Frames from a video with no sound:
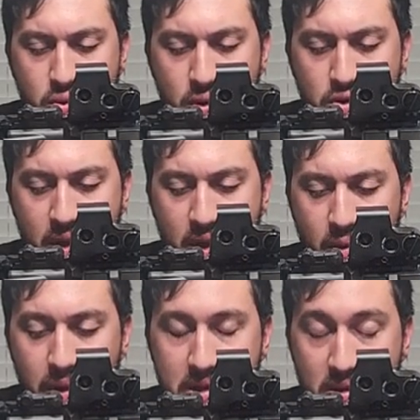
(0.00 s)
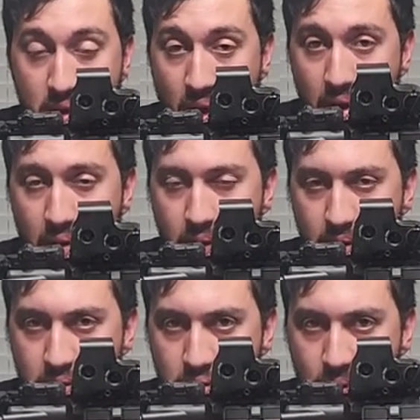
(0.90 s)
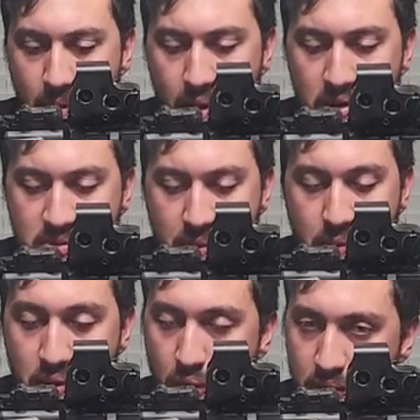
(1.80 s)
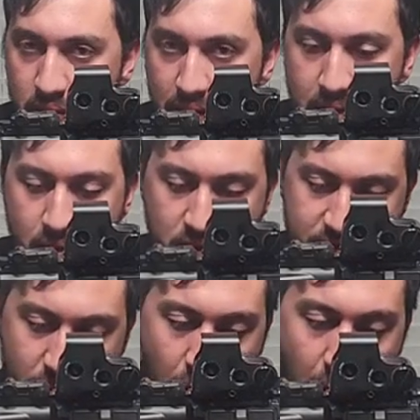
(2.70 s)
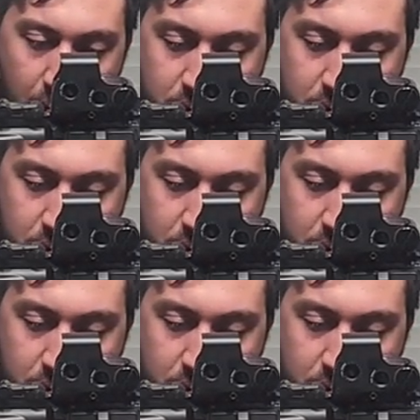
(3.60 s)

trigger when it's on auto, it'll do a burst, but when you hold it down, it goes full auto.